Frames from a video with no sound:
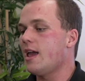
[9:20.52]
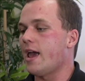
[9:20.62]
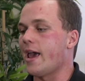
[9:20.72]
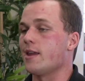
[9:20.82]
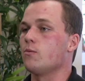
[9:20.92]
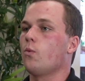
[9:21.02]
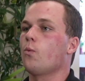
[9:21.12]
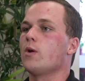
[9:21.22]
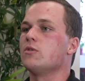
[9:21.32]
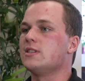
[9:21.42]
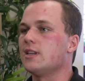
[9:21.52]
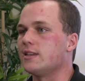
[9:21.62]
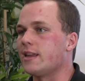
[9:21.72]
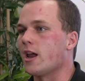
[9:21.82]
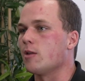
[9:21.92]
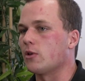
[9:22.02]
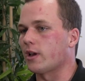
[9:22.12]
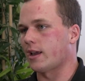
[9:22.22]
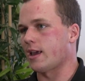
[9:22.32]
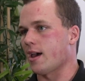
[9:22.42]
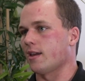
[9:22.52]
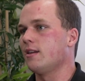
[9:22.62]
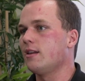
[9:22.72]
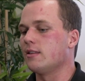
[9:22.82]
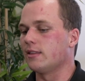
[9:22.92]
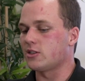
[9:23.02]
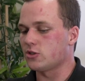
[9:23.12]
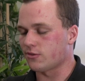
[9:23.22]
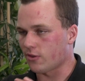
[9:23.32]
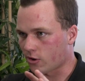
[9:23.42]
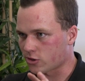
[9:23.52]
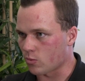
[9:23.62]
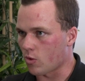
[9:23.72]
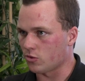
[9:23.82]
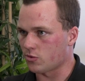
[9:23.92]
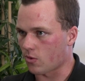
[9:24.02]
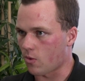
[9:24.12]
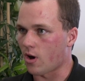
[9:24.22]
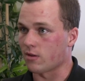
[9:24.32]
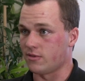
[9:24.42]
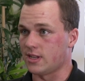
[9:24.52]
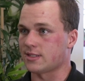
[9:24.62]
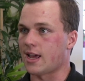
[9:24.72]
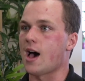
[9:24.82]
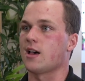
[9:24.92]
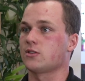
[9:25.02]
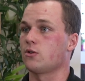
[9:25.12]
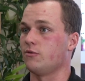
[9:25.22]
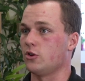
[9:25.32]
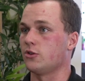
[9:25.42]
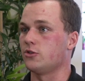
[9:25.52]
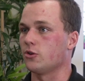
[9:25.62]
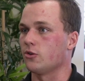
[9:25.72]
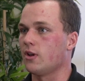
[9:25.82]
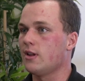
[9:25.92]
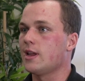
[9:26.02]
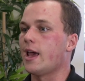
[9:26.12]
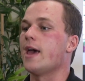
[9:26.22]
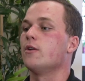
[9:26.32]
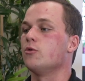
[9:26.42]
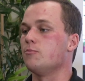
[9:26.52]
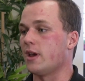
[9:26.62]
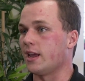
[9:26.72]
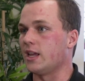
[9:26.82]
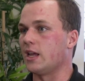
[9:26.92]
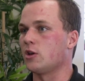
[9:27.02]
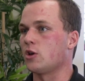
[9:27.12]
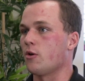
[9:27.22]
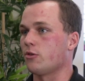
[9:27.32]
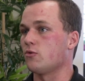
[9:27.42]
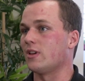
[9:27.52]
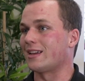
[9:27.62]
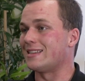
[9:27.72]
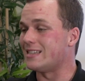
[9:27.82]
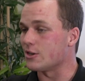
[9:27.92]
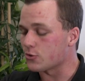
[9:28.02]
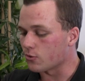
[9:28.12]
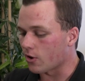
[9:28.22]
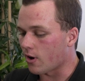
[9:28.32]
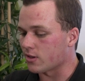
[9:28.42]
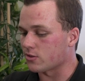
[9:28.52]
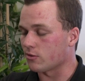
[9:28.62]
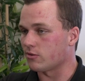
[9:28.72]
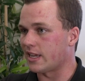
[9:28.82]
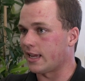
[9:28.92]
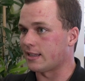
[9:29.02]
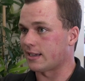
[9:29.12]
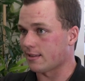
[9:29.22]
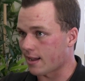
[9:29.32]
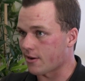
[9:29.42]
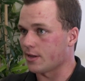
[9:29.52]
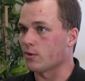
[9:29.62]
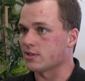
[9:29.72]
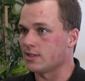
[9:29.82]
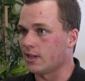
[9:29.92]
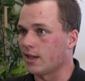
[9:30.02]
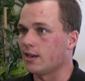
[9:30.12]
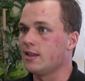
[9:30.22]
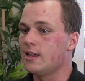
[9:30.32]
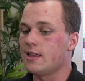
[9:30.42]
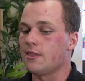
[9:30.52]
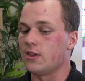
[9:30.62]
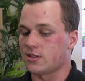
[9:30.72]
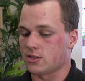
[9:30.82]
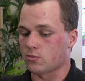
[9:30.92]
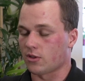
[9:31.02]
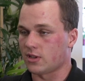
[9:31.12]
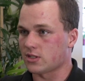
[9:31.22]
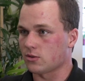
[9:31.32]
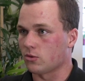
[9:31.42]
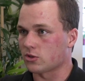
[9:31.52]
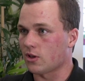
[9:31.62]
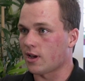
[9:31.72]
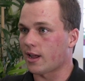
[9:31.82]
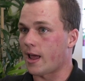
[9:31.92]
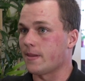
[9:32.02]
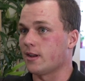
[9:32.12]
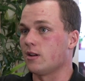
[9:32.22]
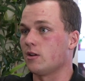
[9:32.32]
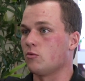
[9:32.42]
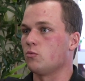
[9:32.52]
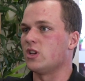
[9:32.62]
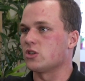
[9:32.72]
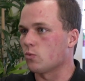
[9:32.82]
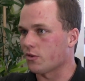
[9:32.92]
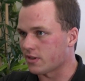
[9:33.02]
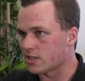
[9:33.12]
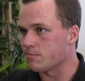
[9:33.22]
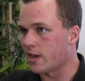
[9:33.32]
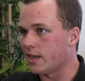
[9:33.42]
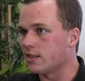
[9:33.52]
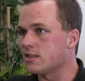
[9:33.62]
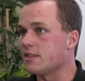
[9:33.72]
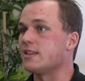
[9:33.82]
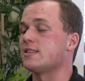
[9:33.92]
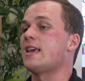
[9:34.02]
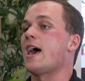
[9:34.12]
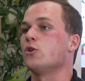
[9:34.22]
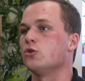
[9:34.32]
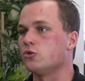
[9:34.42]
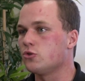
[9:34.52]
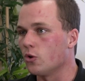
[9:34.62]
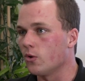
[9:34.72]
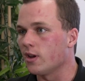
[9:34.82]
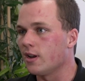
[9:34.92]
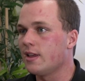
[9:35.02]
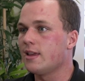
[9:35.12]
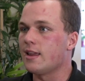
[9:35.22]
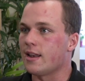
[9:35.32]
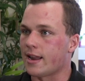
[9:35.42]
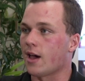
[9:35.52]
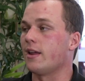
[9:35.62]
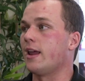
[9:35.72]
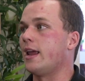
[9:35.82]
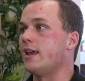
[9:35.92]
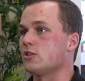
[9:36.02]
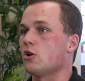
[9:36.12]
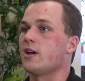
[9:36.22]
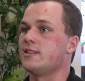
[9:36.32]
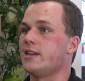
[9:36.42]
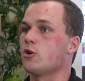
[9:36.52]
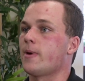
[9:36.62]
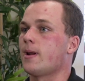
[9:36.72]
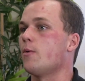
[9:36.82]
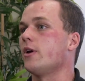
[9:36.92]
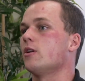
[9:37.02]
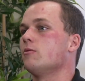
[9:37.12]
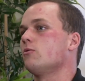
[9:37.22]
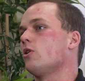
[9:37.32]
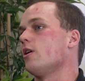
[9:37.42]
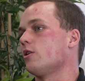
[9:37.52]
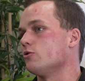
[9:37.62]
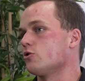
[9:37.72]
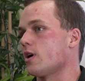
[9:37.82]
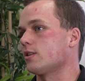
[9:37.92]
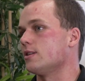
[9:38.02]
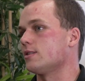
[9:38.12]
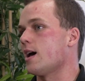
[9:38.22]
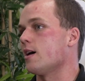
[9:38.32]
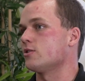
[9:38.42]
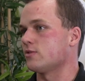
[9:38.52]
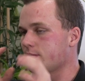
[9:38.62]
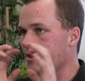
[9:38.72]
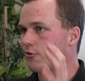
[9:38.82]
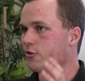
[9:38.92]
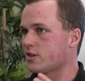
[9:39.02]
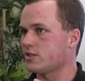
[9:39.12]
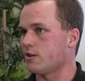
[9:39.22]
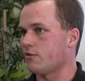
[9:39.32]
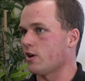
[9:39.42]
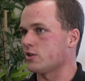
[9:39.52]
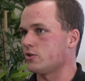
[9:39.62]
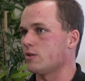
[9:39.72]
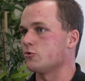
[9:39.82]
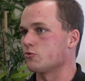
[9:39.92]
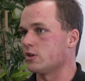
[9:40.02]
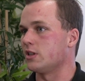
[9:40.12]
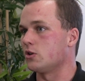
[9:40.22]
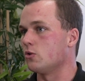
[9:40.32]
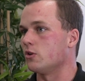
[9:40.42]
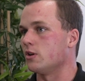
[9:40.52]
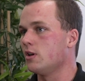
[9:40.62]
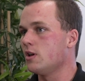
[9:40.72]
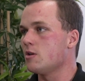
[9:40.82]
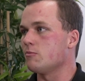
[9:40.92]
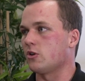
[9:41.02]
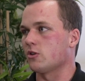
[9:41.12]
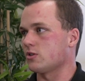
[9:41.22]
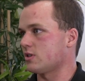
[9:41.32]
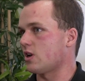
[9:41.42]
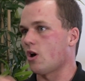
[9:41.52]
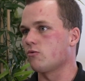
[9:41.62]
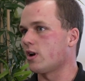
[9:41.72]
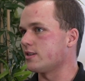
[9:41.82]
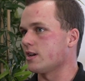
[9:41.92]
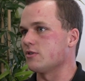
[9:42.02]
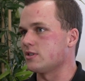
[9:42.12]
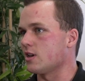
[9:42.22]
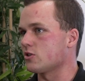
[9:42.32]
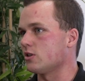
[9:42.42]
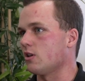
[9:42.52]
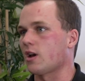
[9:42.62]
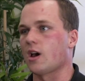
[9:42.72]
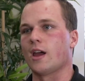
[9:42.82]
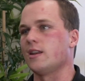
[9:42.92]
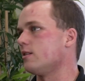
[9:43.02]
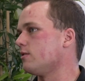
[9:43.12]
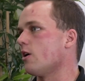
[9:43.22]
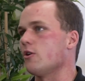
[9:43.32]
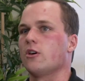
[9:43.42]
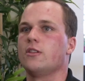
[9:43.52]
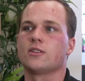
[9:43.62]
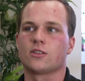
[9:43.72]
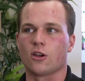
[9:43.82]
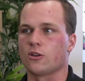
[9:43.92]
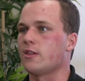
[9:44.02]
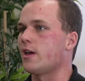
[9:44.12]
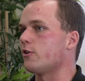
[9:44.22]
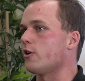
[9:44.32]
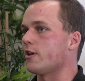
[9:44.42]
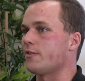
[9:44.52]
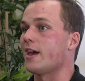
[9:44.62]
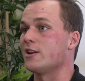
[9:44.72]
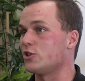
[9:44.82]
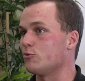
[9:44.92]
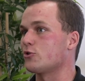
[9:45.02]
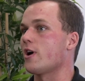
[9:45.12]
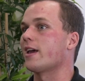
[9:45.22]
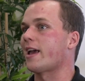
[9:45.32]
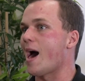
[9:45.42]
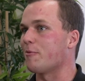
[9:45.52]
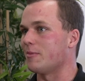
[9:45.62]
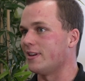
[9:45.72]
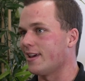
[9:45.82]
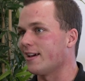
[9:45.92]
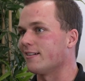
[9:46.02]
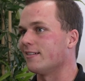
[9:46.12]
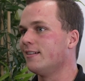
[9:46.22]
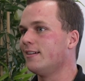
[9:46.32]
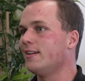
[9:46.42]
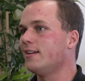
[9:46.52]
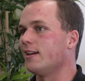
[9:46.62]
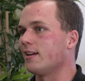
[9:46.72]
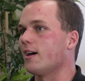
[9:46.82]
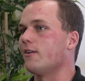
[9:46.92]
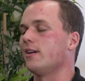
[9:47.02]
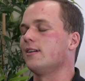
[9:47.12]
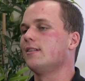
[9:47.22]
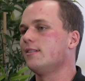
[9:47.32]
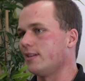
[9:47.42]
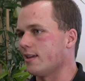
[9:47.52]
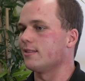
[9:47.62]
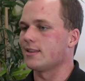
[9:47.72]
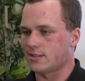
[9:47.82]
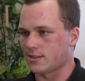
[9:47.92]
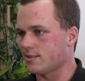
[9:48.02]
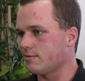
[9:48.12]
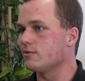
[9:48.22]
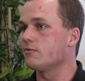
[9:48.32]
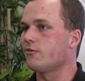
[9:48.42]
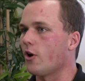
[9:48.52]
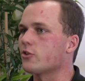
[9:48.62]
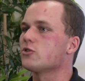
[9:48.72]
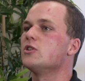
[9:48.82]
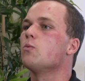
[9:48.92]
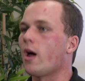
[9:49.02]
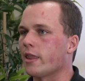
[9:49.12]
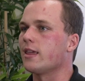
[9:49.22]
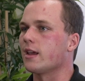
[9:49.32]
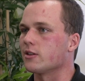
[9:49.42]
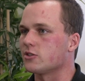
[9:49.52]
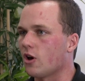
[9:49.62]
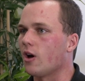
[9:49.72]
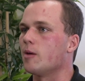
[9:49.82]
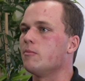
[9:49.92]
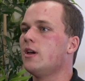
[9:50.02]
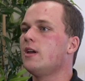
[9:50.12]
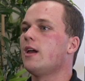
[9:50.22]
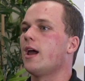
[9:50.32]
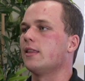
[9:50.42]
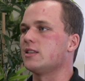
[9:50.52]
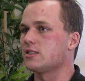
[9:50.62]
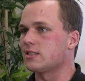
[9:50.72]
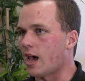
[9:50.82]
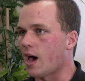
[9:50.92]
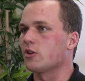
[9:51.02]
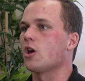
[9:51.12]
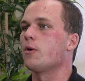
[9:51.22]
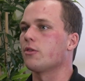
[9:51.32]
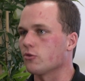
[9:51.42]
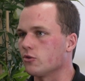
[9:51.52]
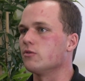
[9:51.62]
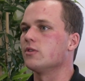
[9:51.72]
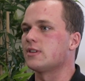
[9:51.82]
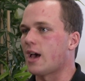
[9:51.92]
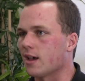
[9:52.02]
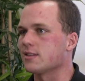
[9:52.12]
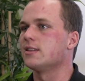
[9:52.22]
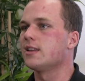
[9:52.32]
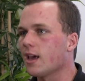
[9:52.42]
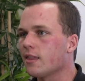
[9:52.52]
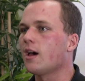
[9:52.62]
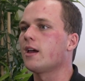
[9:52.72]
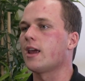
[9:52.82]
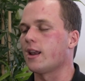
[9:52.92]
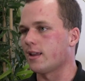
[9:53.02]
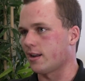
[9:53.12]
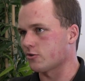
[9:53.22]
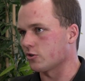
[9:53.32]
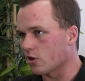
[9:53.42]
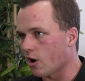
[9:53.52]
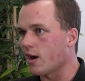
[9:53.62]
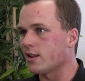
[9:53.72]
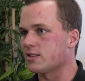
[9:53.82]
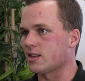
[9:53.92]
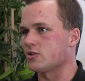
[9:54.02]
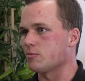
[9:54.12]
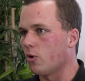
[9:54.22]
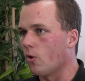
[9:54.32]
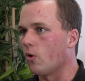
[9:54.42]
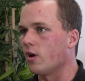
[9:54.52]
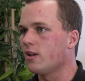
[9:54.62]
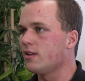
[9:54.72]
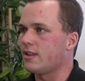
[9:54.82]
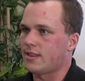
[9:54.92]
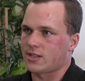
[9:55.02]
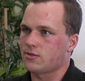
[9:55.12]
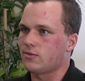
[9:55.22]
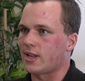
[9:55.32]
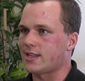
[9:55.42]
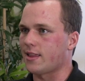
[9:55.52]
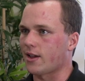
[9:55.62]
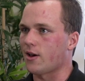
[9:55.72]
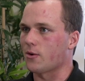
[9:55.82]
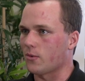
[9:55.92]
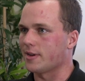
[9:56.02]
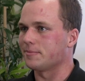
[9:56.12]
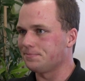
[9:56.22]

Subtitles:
And we would sit down and be like, okay, let's just focus on what's required of this task of you to do. And it would be going through like additional guidance of getting the clarity once again. This is what this looks like, and then this is what this means. This is how you do it. Now, here's an idea about how we're going to kind of construct this task. So having that fresh set of eyes too, that was really good, because I said I'd run into every session like, I don't know this, I don't know that, I don't know that. And she was great at calming me down and going, yeah, let's just focus on this one thing at a time, and let's start going through the task together, getting that extra guidance, that support, and that's how they kind of went.